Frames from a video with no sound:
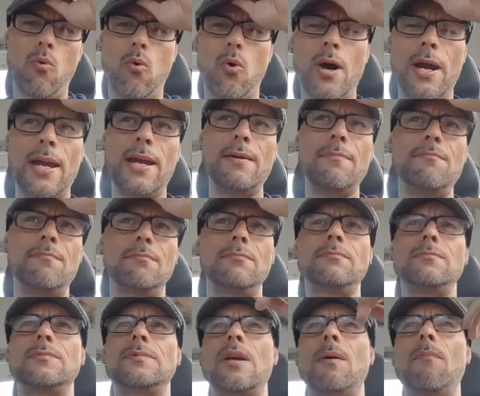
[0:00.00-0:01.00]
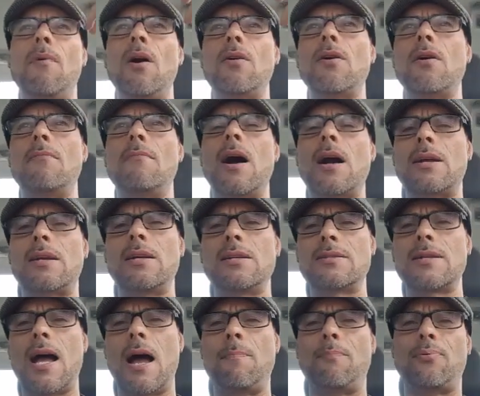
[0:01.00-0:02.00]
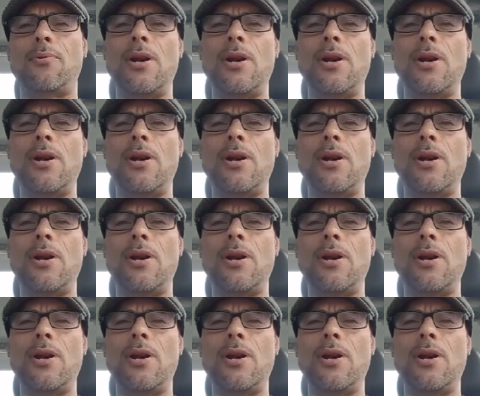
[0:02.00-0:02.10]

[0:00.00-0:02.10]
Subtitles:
When the mother of my kids got